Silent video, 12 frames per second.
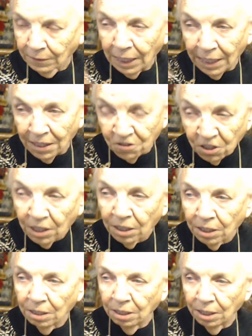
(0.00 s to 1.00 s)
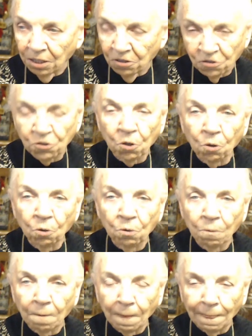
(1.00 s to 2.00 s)
He cheated, he
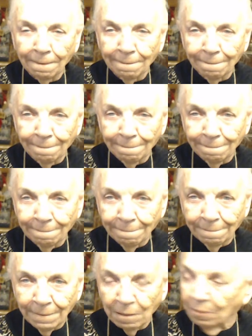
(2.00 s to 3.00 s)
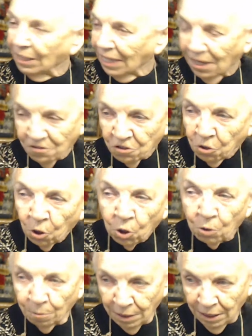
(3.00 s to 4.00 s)
stole, but he hasn't
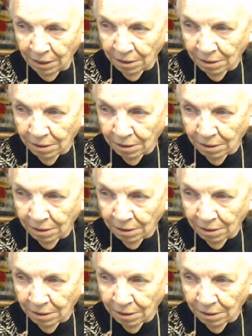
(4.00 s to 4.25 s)
hurt me.